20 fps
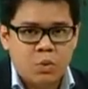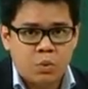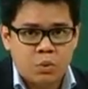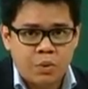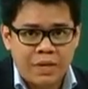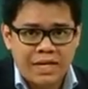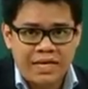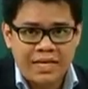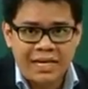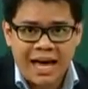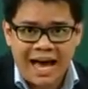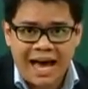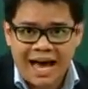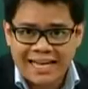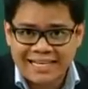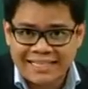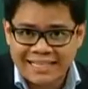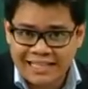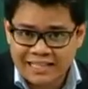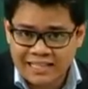we
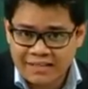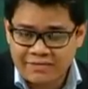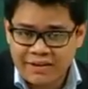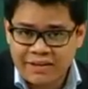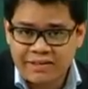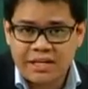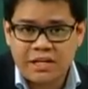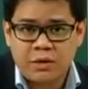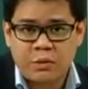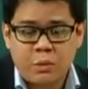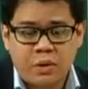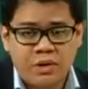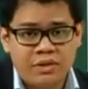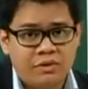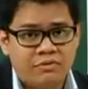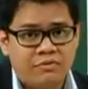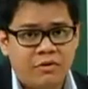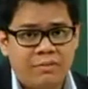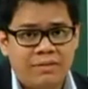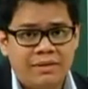identified that it was
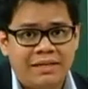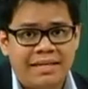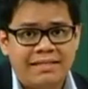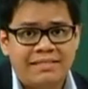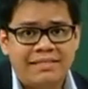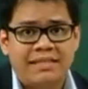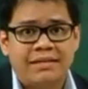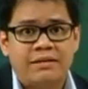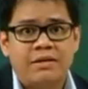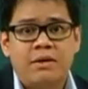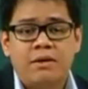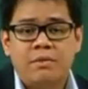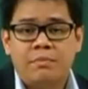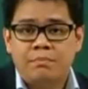a formal letter